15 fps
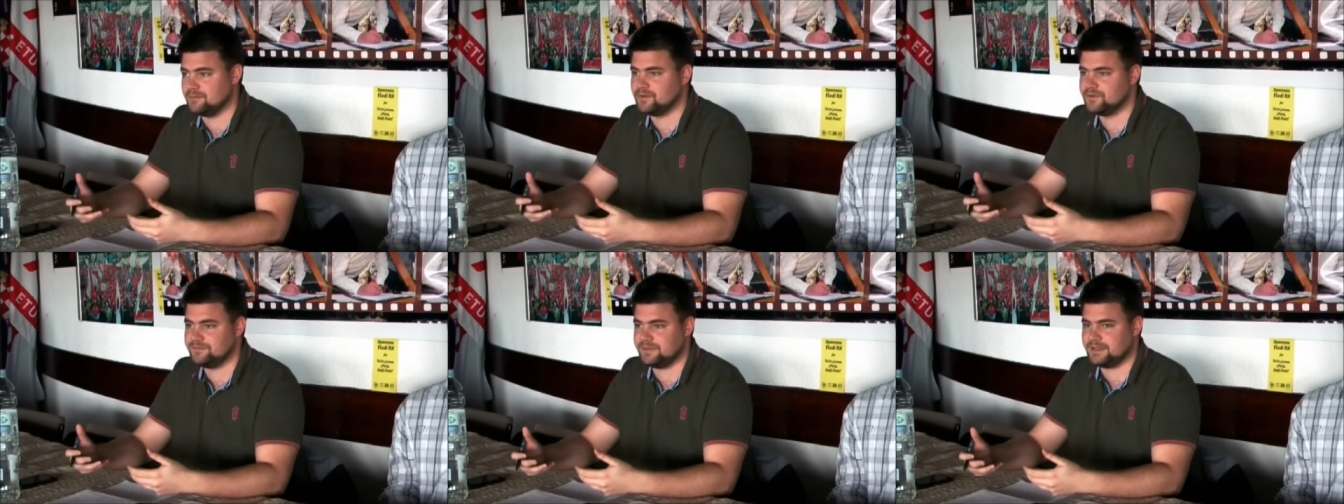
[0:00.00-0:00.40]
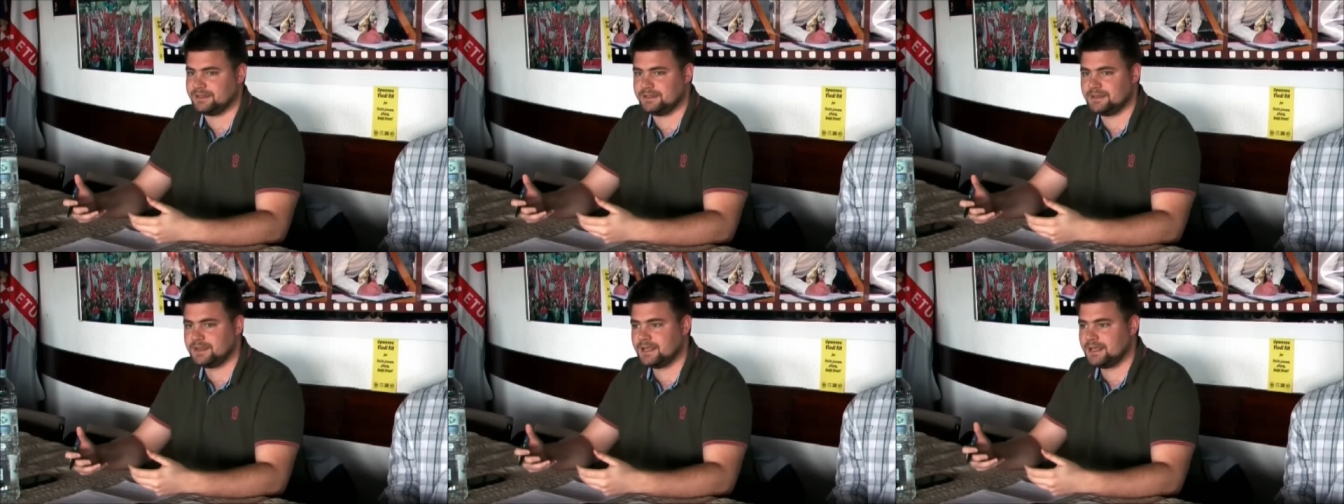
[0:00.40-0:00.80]

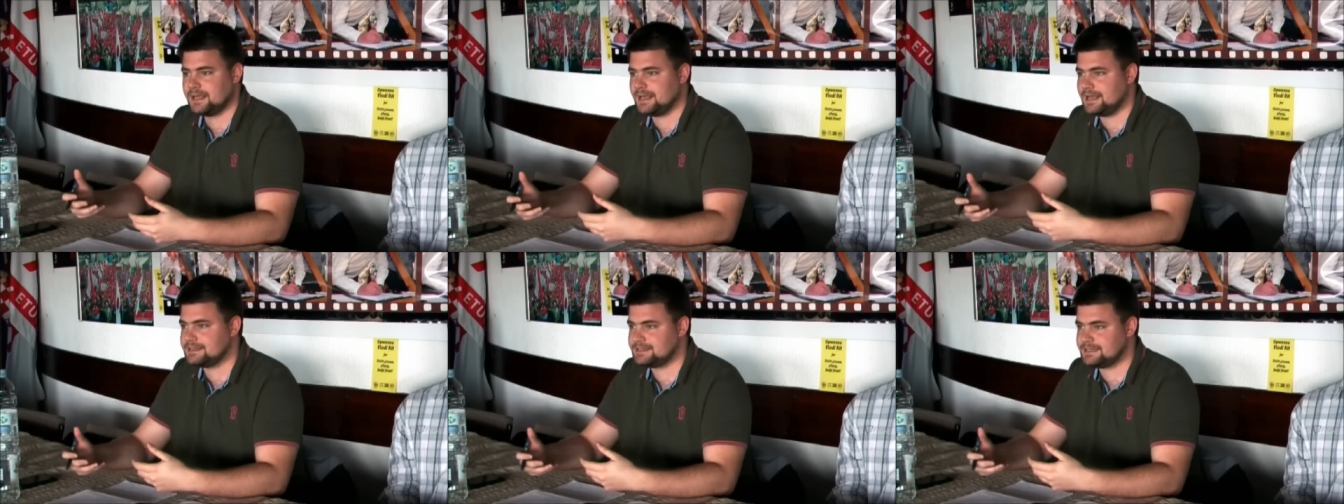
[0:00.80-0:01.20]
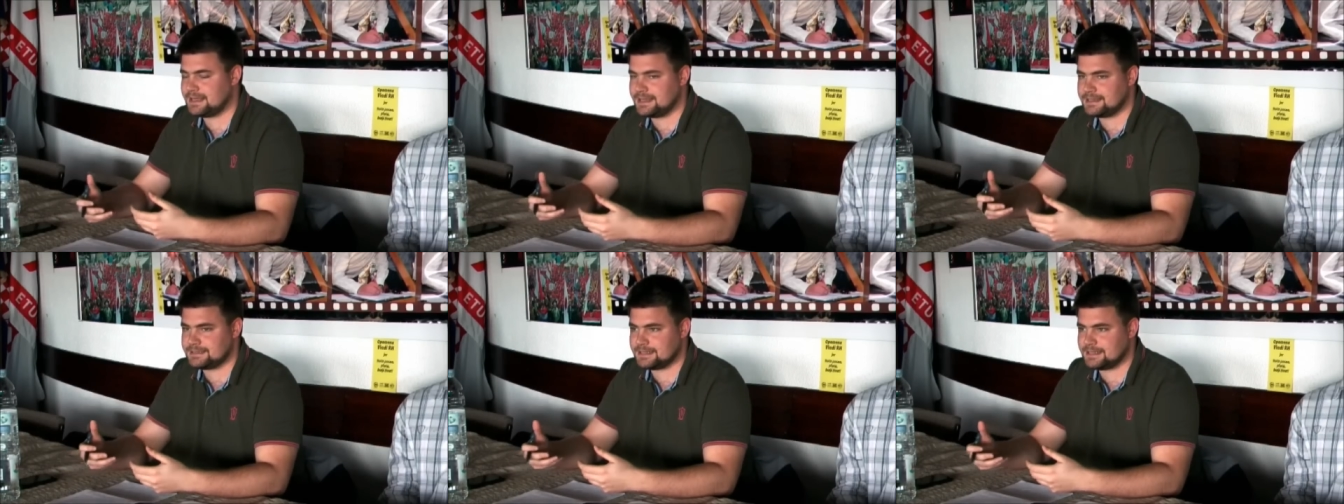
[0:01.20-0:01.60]
movement, as,
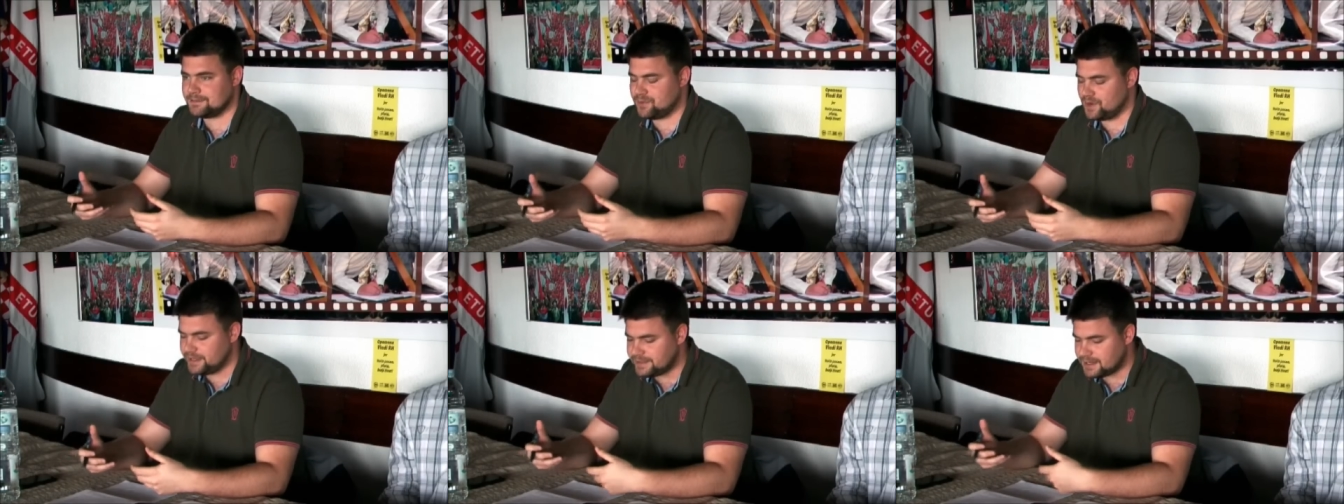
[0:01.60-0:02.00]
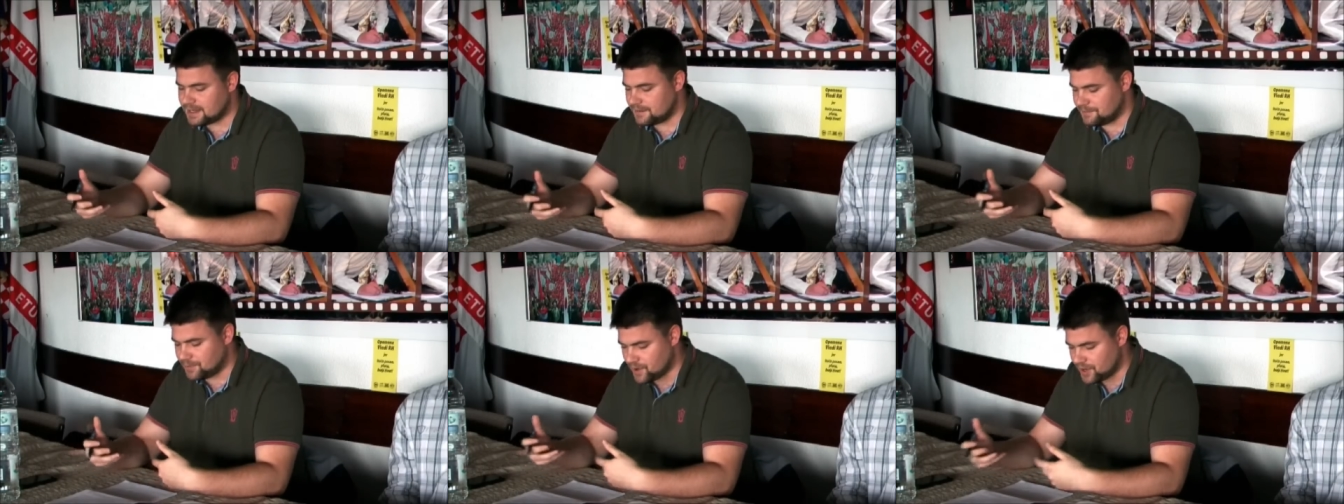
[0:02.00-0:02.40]
as a
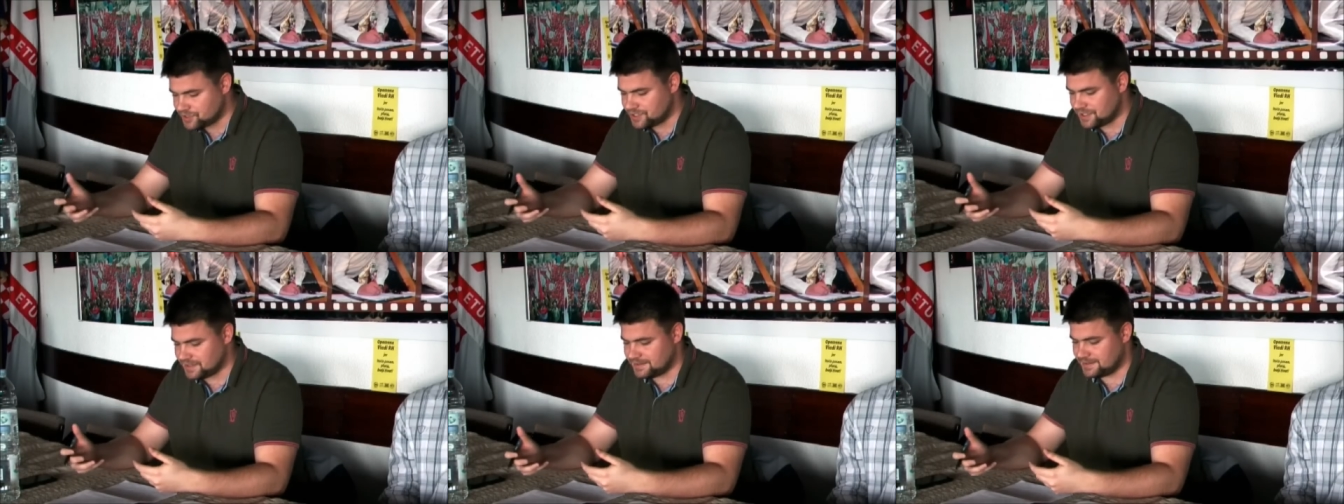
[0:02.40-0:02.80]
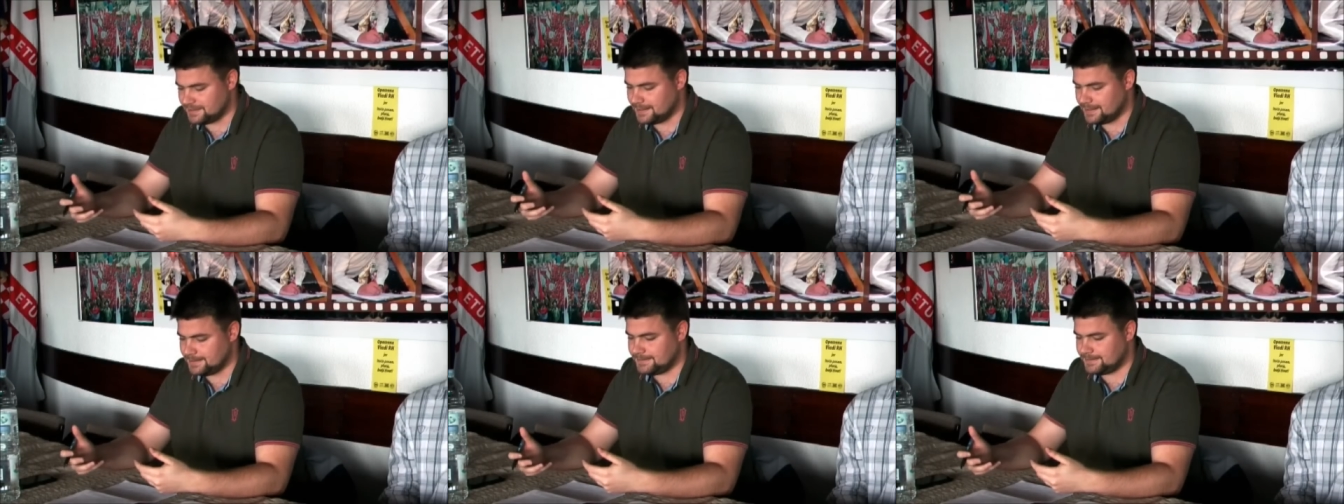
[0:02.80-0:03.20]
political project
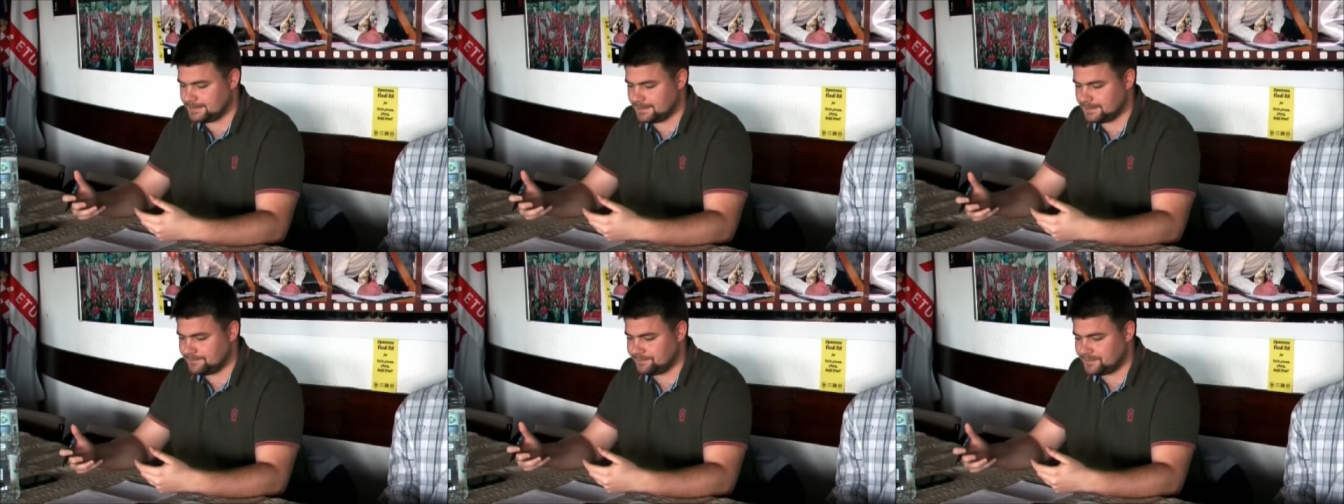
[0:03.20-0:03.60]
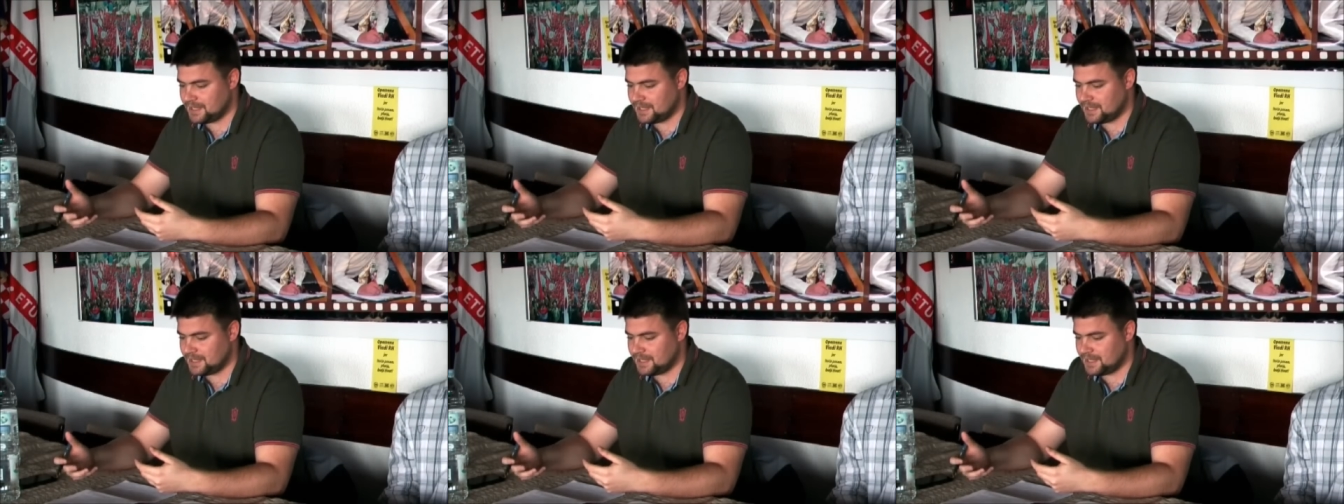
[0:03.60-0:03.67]
that uh,